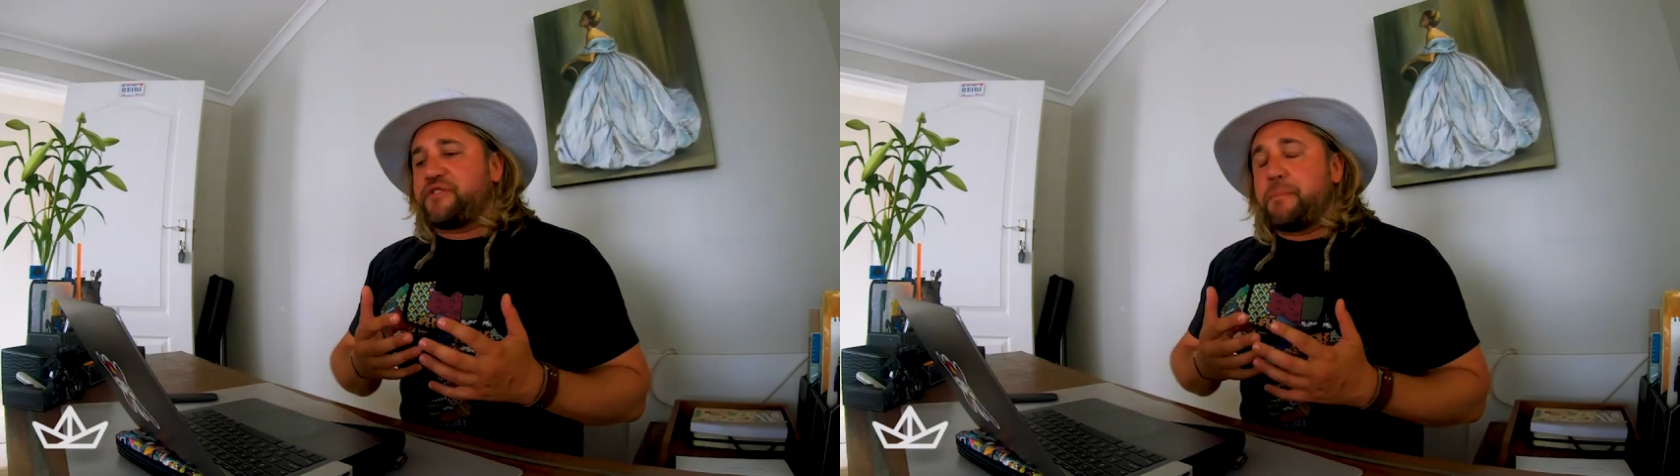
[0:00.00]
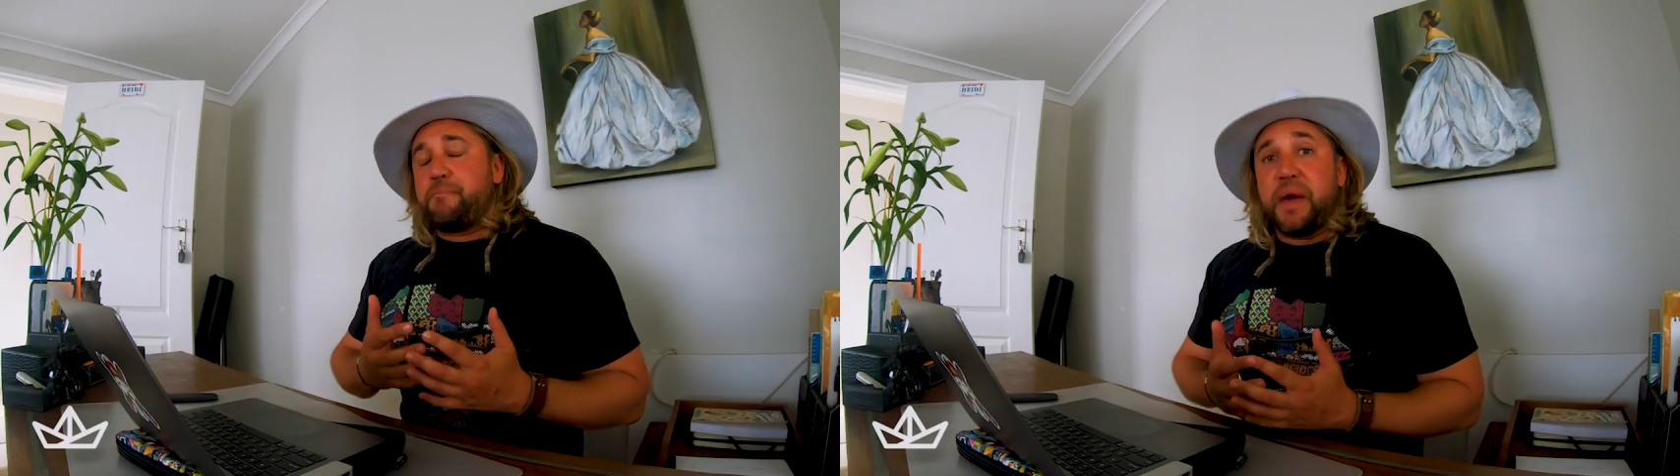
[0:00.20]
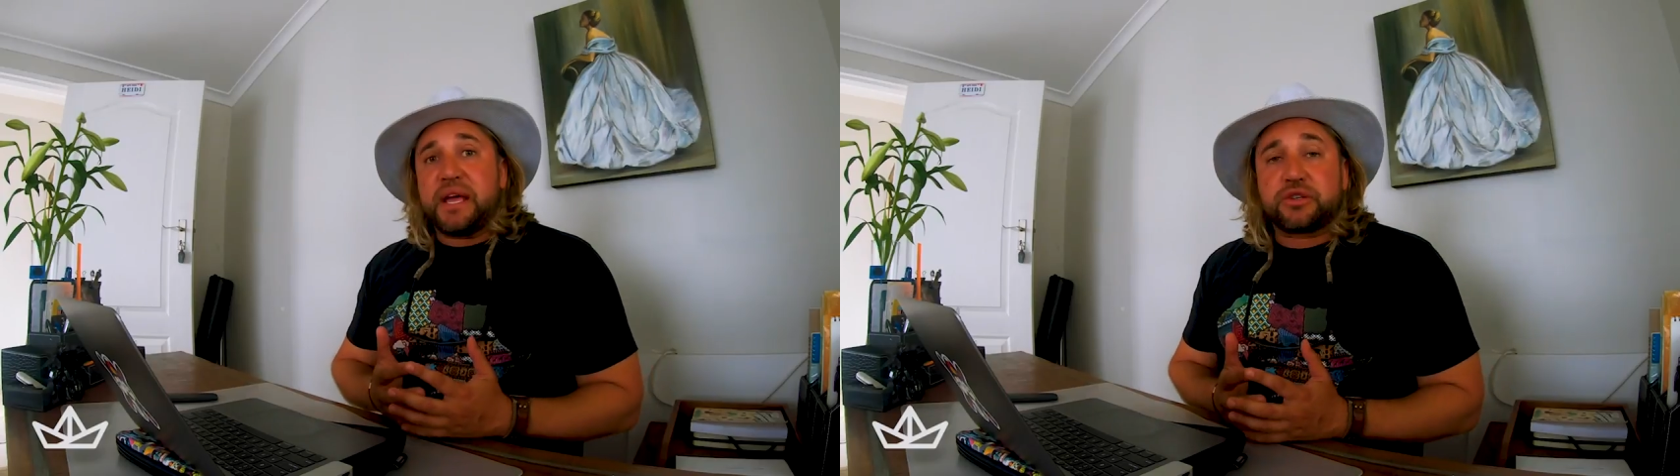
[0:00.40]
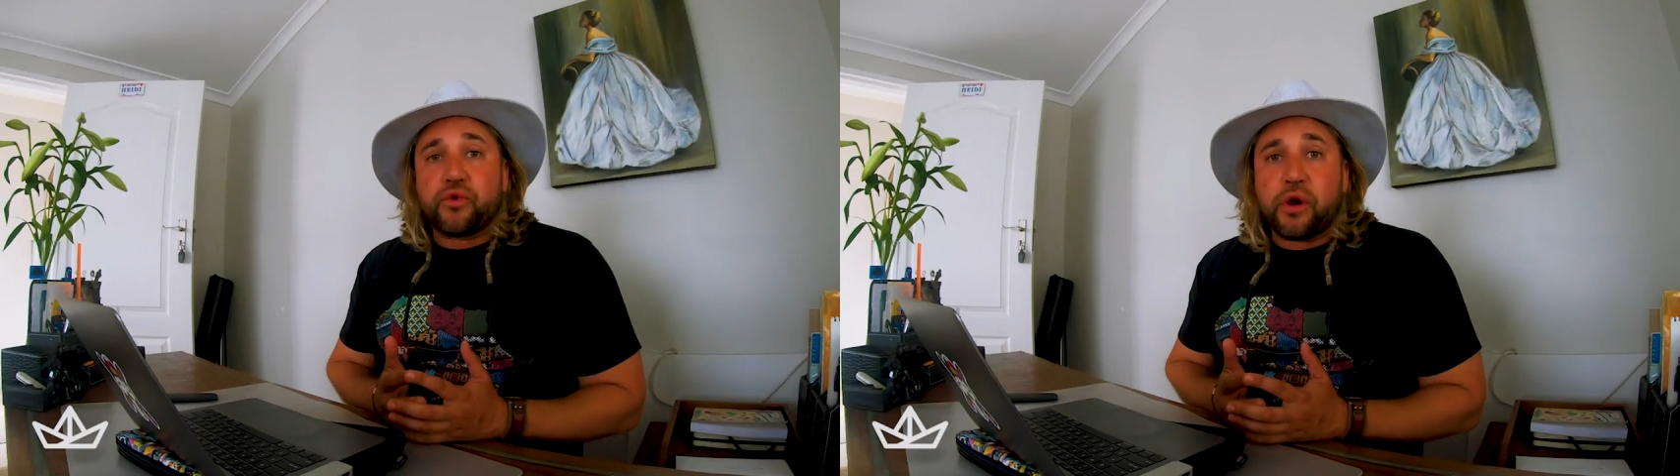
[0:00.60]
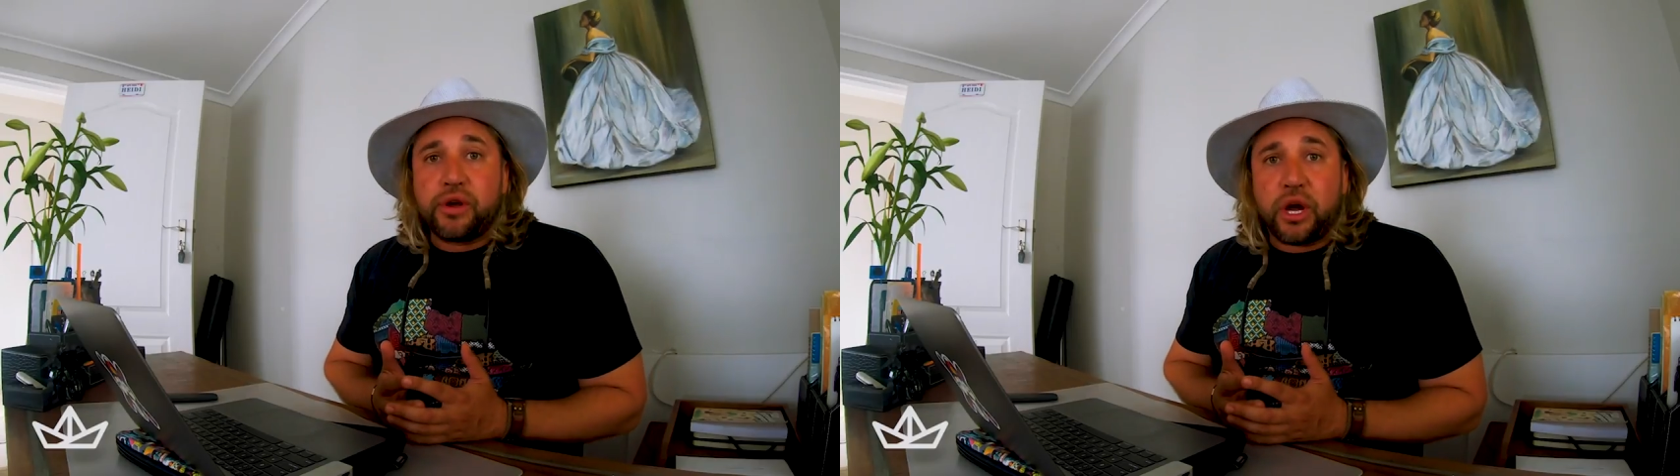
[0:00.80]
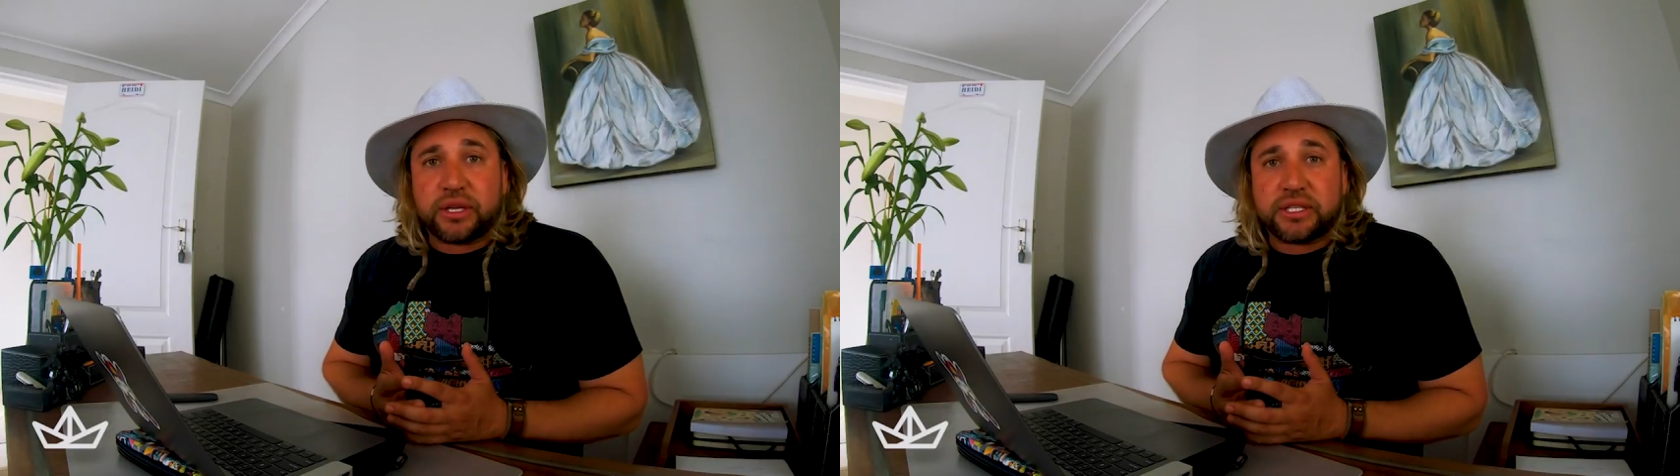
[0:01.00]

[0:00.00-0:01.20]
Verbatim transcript: of the best Royal Yacht